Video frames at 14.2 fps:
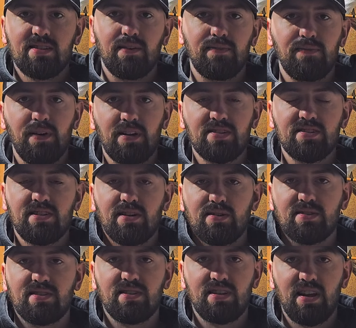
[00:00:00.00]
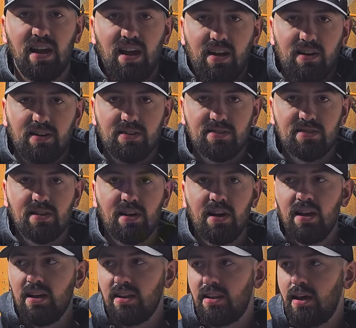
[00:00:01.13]
to fix those tears
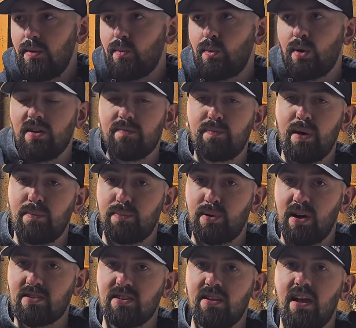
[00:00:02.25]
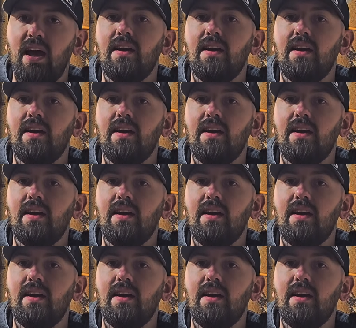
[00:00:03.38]
that would have been present